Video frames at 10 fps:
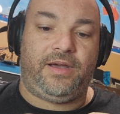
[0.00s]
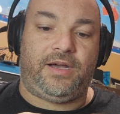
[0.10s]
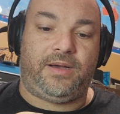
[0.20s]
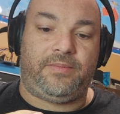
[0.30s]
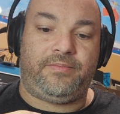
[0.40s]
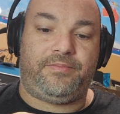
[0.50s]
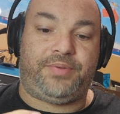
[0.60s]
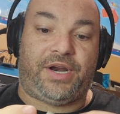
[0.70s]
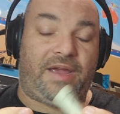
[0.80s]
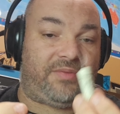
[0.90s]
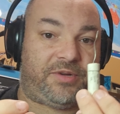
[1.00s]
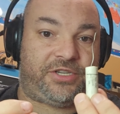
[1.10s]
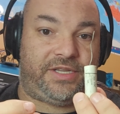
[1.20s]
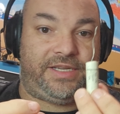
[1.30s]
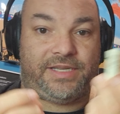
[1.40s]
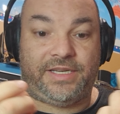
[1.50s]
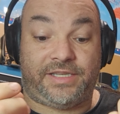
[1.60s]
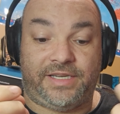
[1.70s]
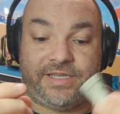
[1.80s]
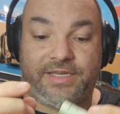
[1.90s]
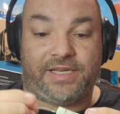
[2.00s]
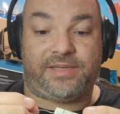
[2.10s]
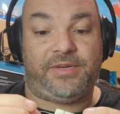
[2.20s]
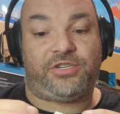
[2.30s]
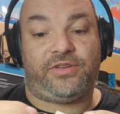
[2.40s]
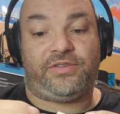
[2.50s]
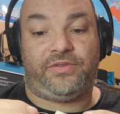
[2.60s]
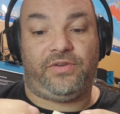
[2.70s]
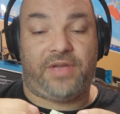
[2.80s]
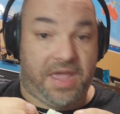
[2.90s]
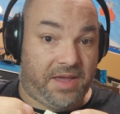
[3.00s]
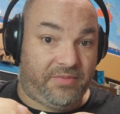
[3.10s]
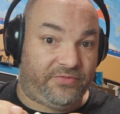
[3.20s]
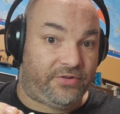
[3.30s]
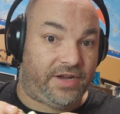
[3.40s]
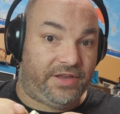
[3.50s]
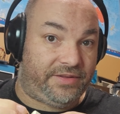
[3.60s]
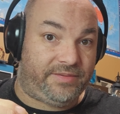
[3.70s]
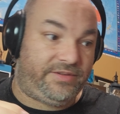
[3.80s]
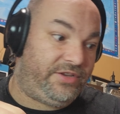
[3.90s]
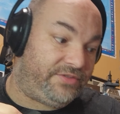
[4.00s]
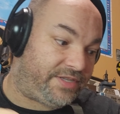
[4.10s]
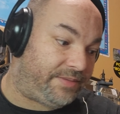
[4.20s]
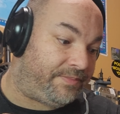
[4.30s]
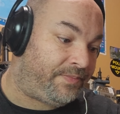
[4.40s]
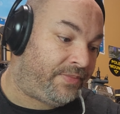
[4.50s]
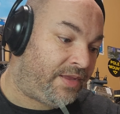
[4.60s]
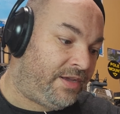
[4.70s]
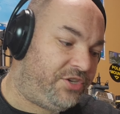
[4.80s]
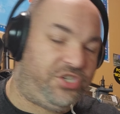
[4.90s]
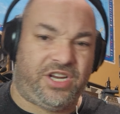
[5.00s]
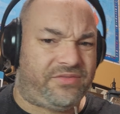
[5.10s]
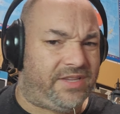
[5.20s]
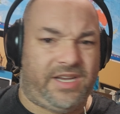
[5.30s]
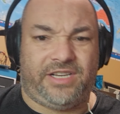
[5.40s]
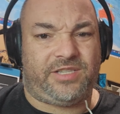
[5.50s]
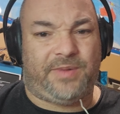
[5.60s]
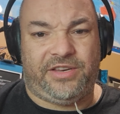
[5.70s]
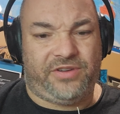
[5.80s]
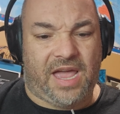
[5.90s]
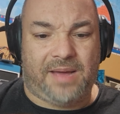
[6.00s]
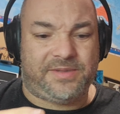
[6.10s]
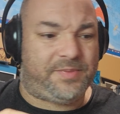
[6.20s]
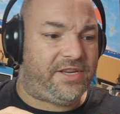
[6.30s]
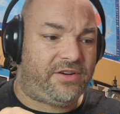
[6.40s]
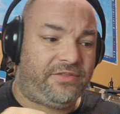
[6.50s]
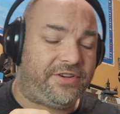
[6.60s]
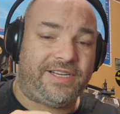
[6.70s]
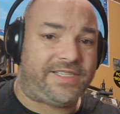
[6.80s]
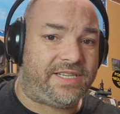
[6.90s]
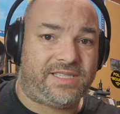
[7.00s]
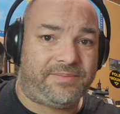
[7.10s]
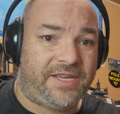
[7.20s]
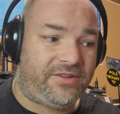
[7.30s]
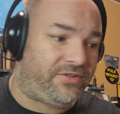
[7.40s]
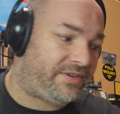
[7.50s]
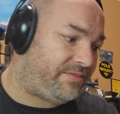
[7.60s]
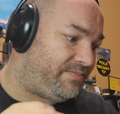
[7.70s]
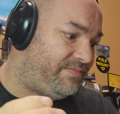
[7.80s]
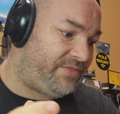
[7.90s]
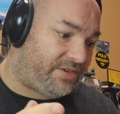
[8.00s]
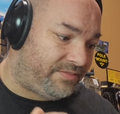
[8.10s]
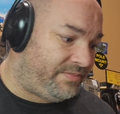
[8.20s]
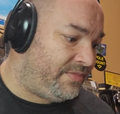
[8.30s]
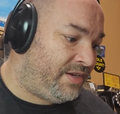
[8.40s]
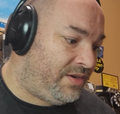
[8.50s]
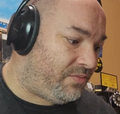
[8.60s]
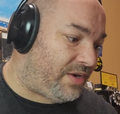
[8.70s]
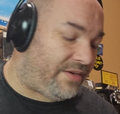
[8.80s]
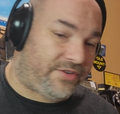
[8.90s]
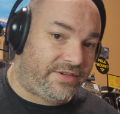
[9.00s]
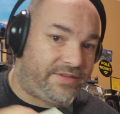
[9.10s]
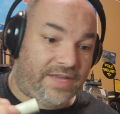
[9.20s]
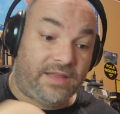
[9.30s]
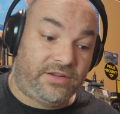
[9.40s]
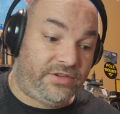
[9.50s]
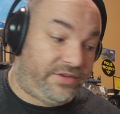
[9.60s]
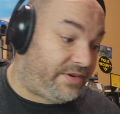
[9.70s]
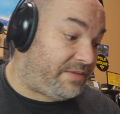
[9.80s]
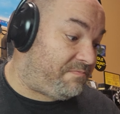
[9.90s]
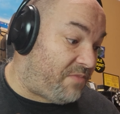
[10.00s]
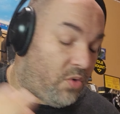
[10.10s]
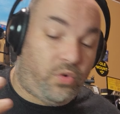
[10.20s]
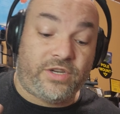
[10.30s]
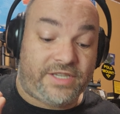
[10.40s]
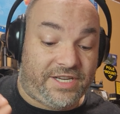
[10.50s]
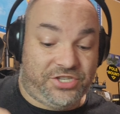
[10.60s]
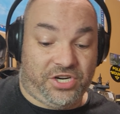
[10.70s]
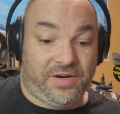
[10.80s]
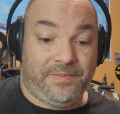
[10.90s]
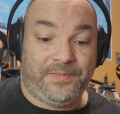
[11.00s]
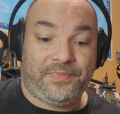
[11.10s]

But I have a bunch of these, and it's nice to test to make sure they're okay before I use them. Generally, I just buy new caps, but you know, if you're testing something, or you know, whatever, that little unit, it works like a charm.